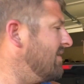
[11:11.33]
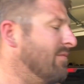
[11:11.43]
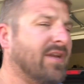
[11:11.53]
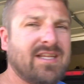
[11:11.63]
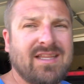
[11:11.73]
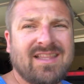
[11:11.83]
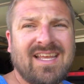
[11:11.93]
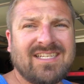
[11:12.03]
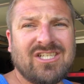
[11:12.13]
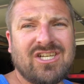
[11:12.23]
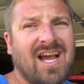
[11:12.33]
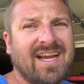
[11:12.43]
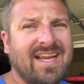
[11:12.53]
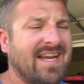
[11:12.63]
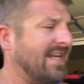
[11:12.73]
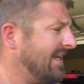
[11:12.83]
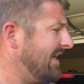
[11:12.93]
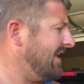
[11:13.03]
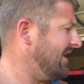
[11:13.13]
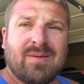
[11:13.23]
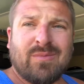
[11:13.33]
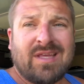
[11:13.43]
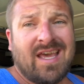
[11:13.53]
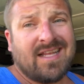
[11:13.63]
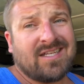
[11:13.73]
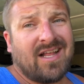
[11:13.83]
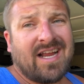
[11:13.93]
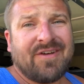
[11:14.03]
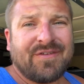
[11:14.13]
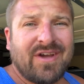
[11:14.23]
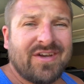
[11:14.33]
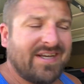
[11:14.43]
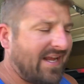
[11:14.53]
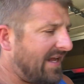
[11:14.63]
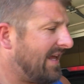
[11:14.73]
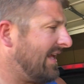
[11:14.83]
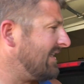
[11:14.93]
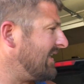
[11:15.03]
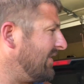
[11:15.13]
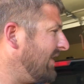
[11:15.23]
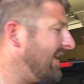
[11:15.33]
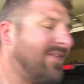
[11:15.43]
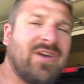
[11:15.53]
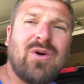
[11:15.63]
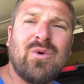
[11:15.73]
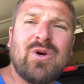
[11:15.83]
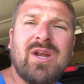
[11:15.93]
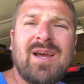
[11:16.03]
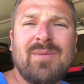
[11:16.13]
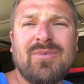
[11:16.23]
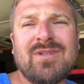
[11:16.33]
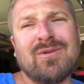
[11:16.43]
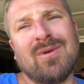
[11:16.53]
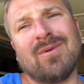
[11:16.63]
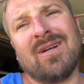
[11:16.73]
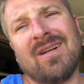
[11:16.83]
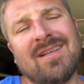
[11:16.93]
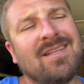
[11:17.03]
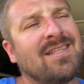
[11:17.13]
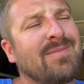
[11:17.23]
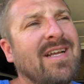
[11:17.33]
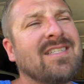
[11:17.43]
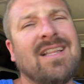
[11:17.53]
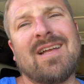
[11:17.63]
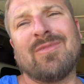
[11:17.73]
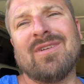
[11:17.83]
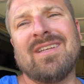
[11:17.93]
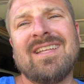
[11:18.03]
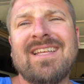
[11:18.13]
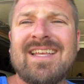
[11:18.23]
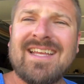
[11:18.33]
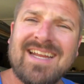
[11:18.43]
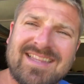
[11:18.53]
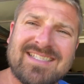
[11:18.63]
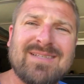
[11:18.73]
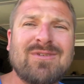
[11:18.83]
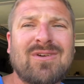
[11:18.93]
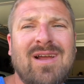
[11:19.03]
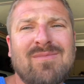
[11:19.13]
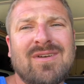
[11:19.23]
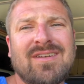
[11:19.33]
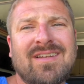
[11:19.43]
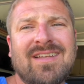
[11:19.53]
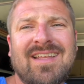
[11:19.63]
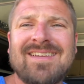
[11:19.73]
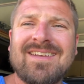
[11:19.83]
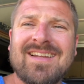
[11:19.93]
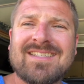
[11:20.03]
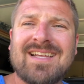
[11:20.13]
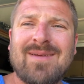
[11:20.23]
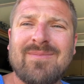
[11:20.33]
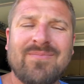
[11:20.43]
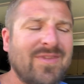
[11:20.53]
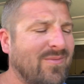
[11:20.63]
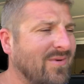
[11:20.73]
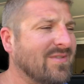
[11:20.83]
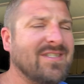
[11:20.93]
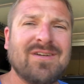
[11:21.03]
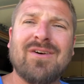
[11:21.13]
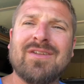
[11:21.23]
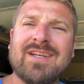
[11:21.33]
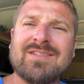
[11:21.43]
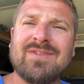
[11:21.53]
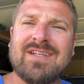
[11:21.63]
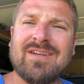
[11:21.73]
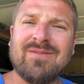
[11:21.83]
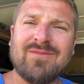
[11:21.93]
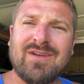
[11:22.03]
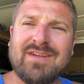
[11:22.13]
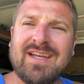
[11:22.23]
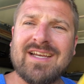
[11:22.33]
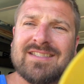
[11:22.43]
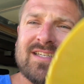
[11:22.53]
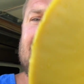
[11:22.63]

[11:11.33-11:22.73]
but that thing's gigantic. Yeah, that's all I got for y'all today. So if y'all would, please remember, smash the like button, hit the subscribe button, and until next time, we'll see y'all in the next video. Love you guys.